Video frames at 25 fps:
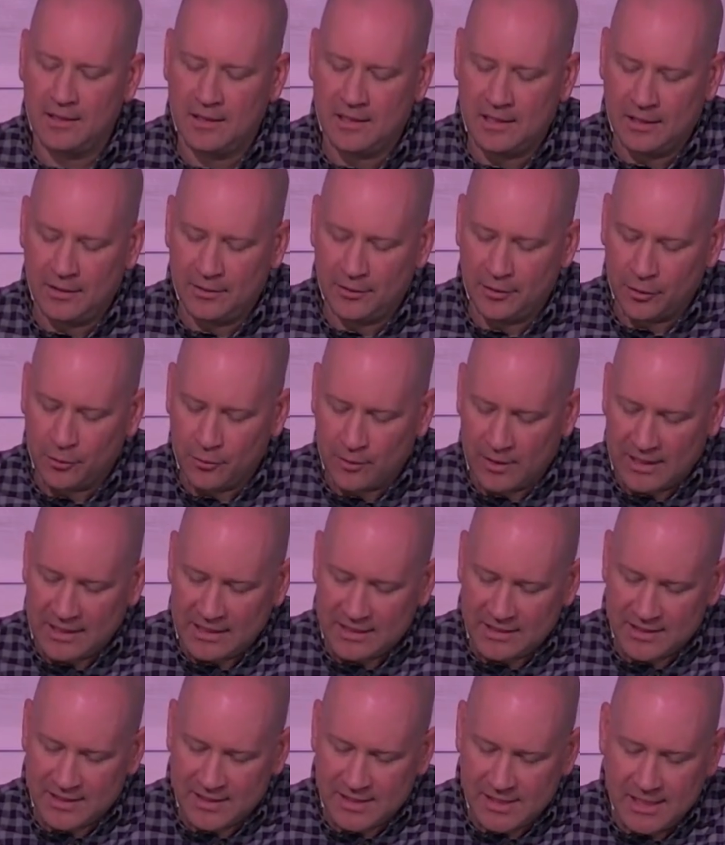And the
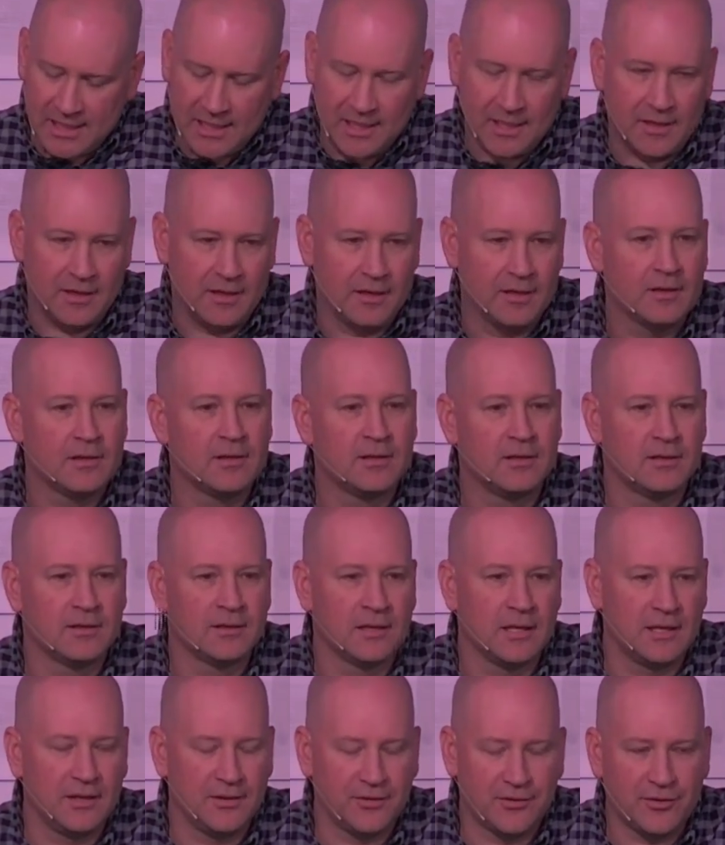great sin
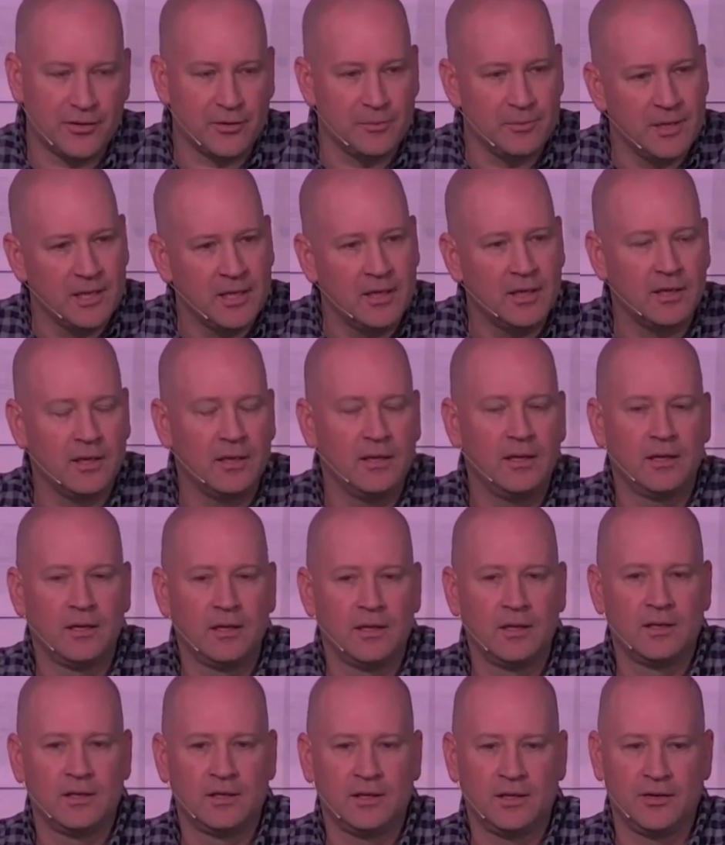that is committed
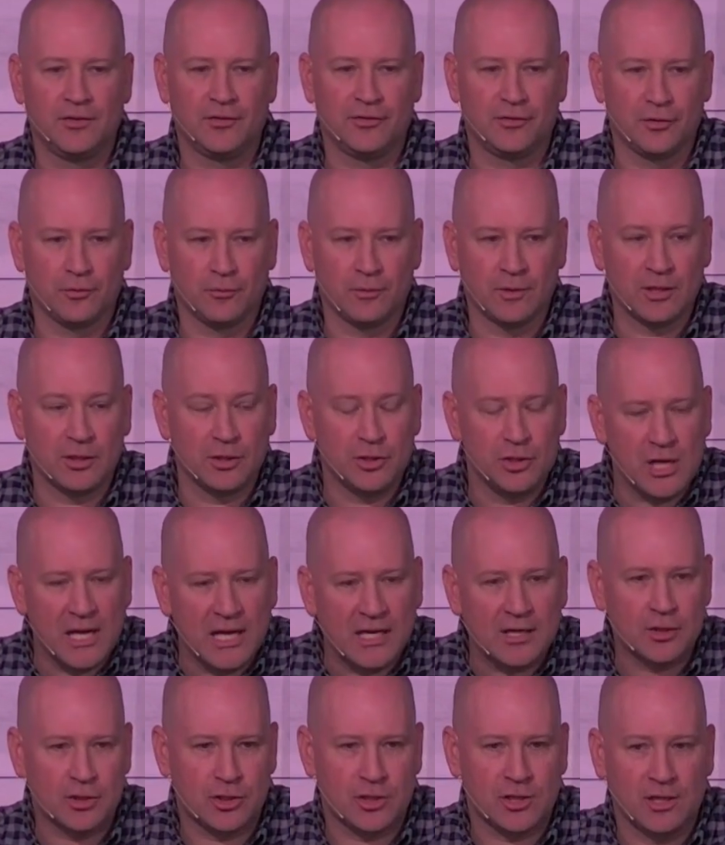is the
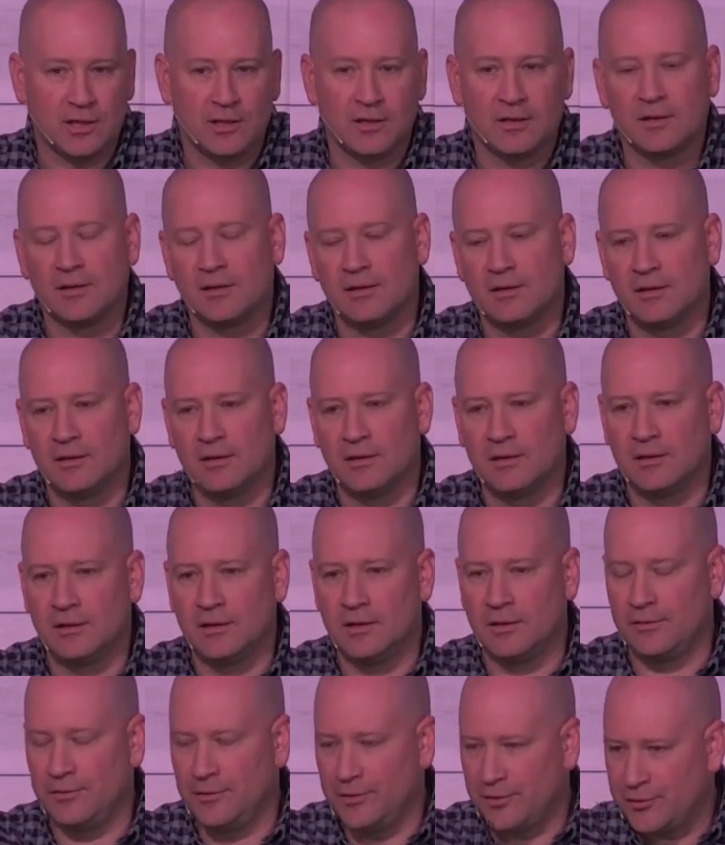rejection
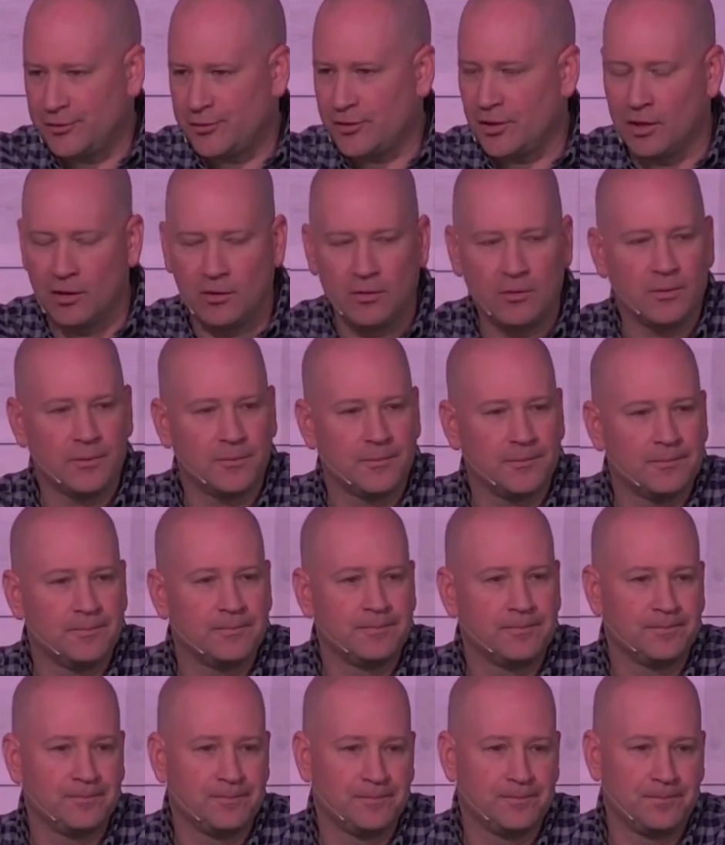of the stone,
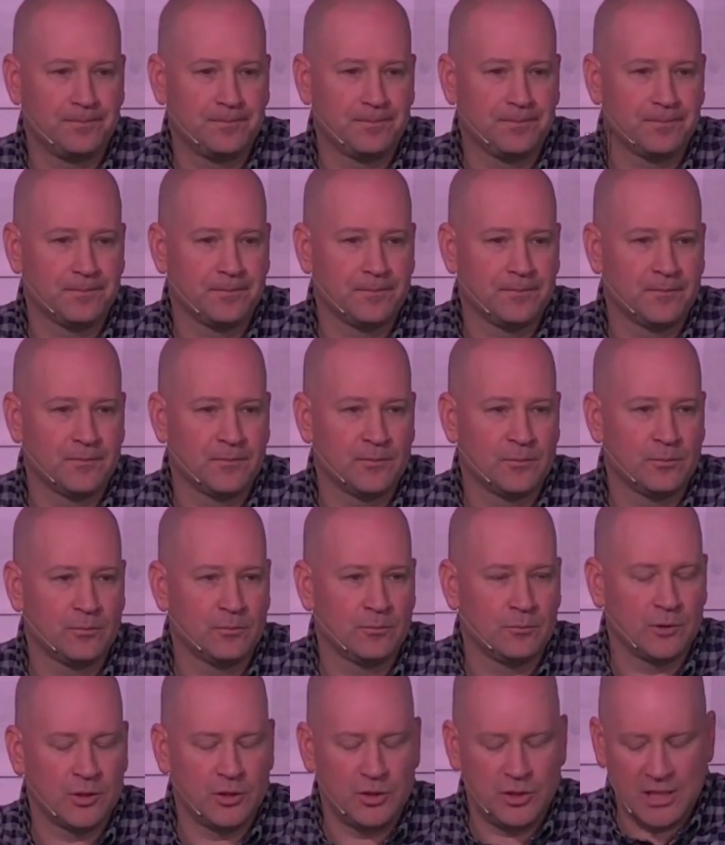
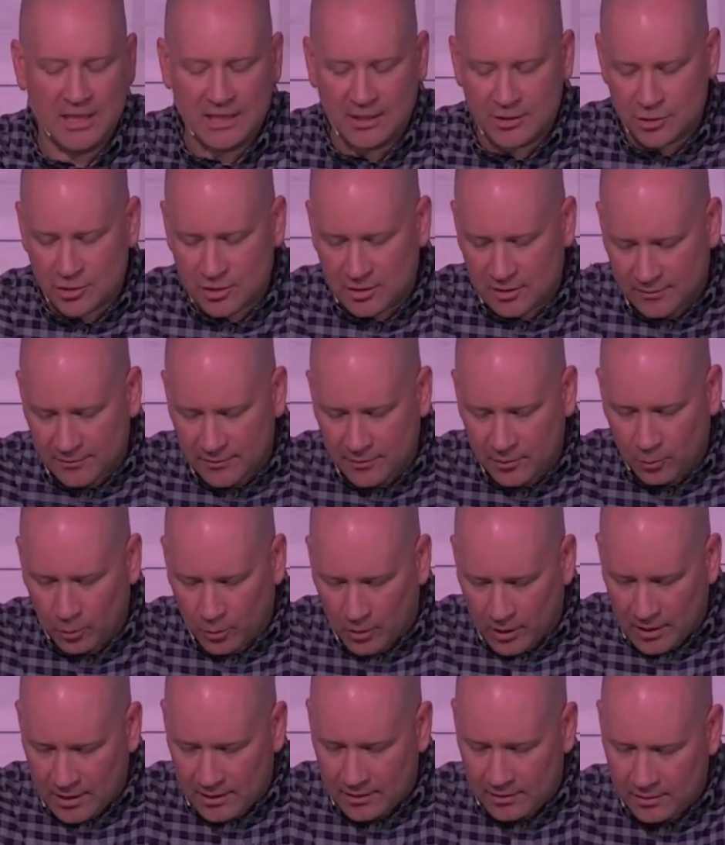rejection of the
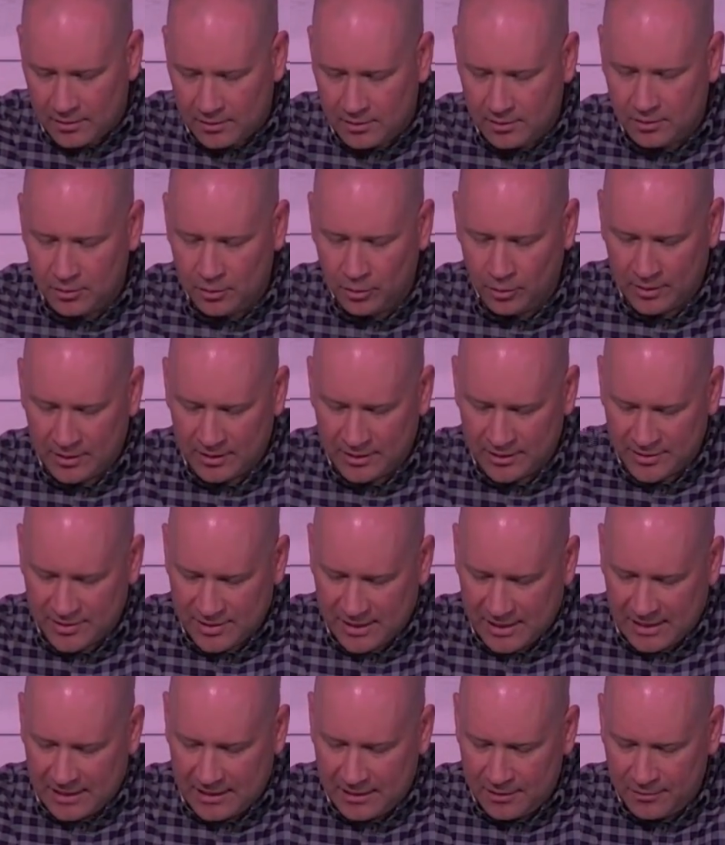one who can
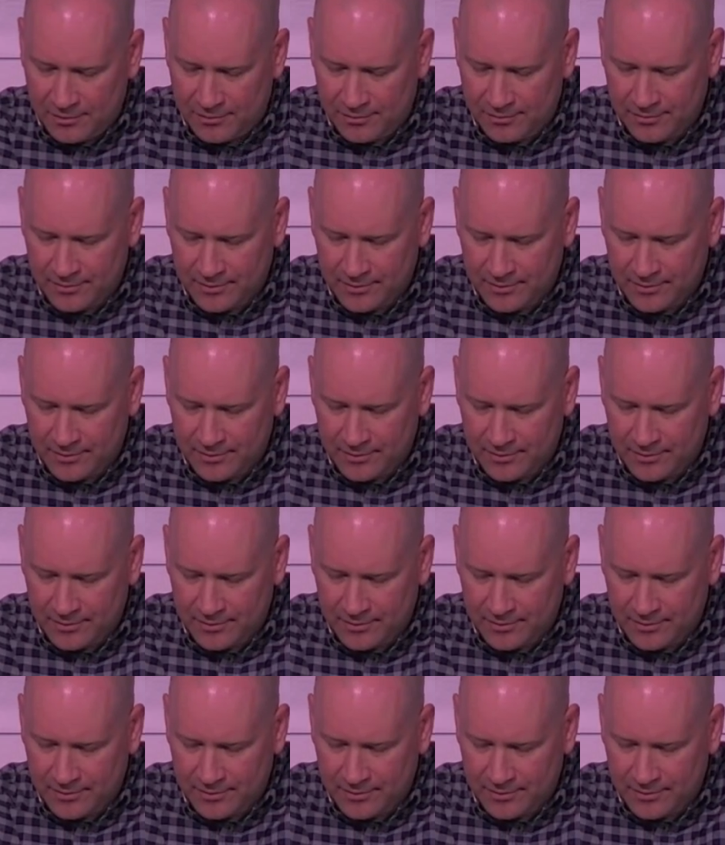save.